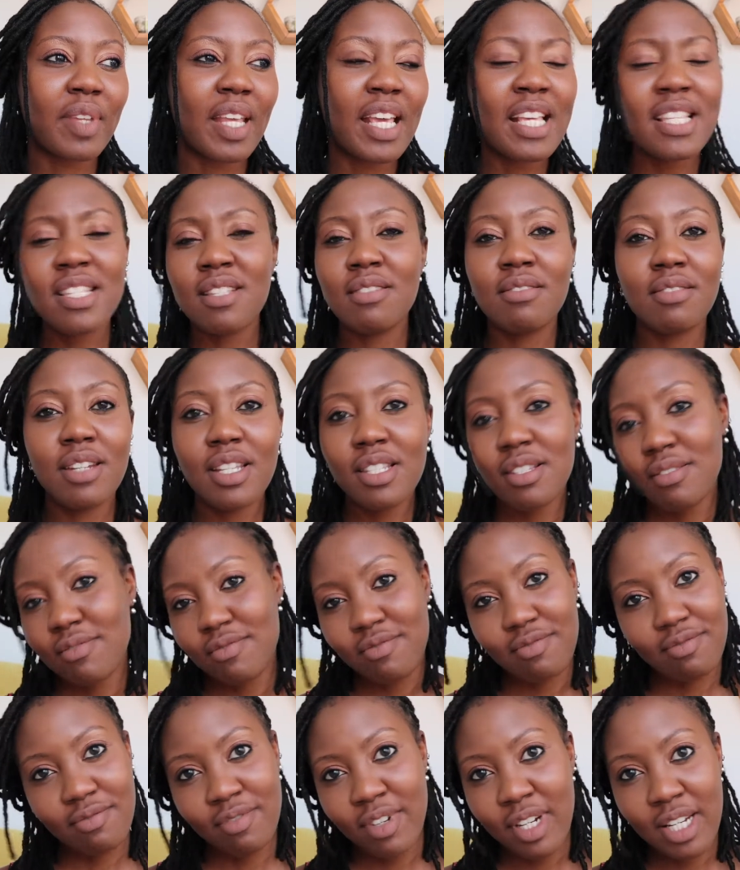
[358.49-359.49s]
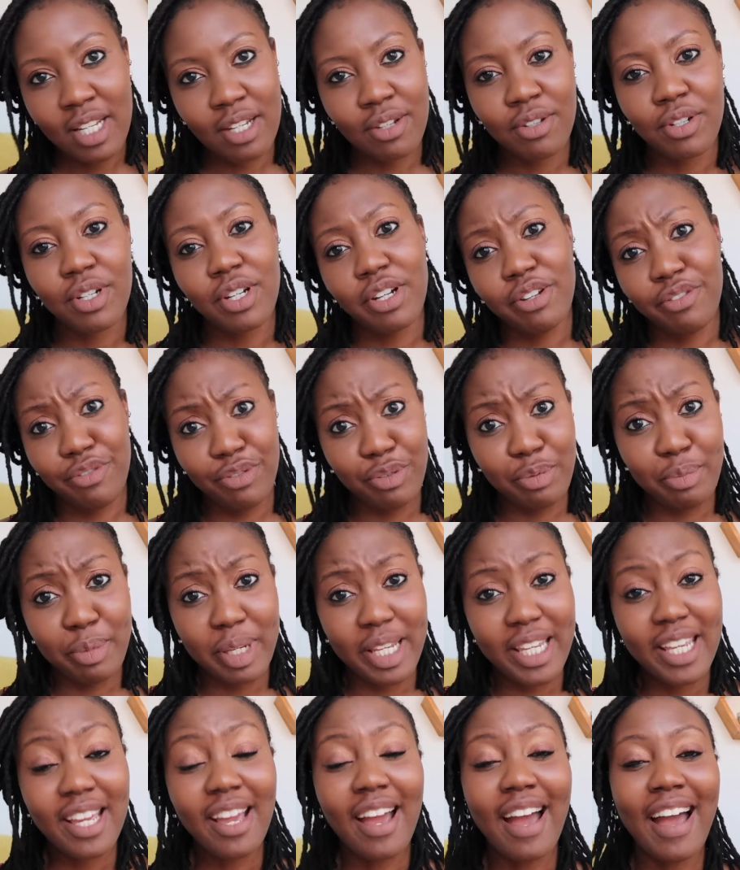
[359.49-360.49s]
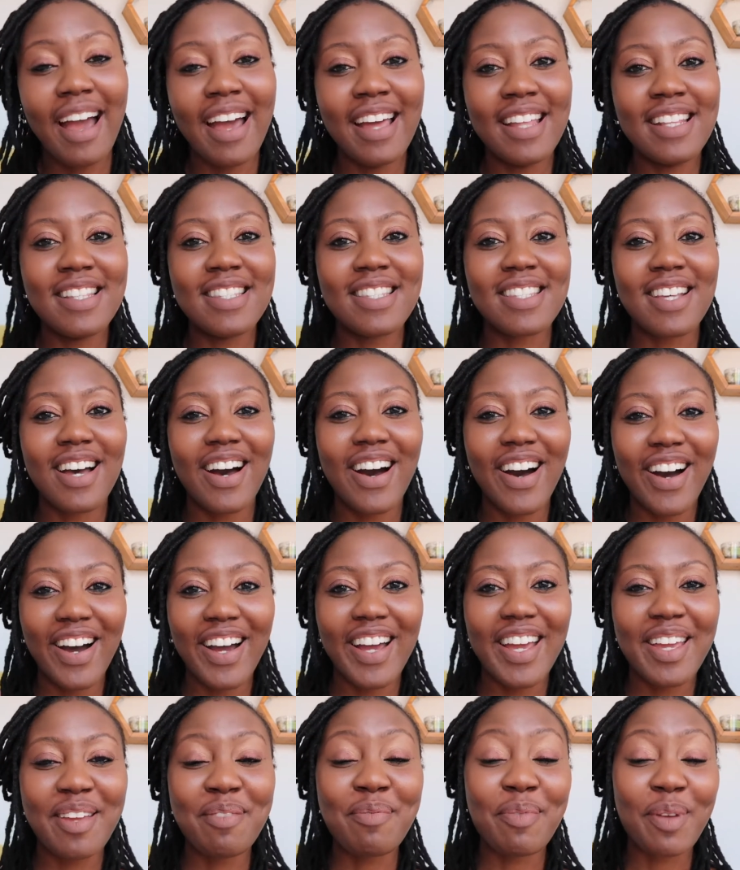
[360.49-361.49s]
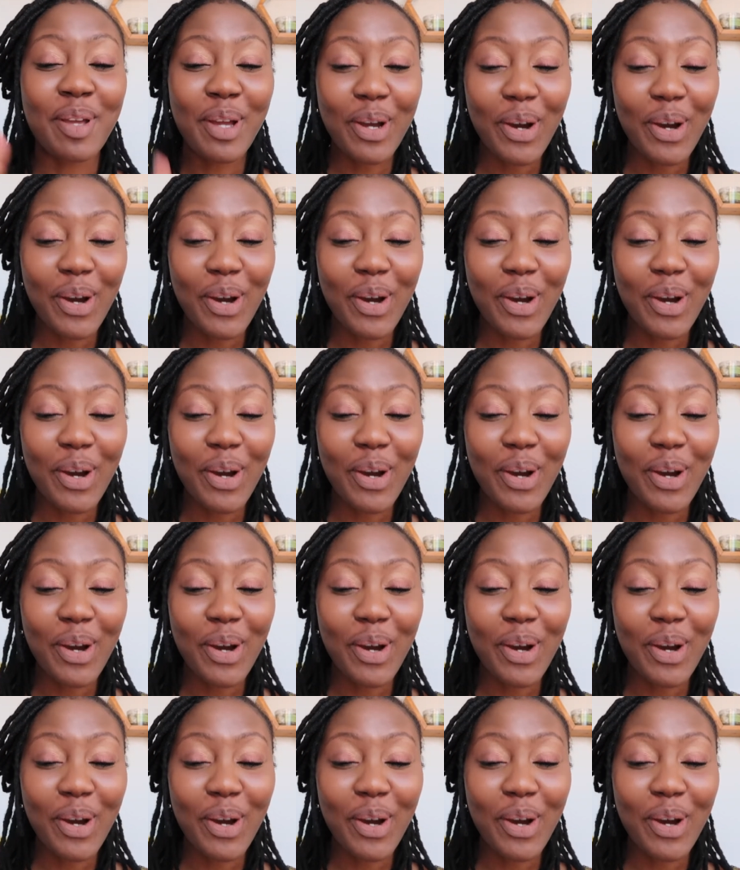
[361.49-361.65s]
isn't really good enough for me. And that's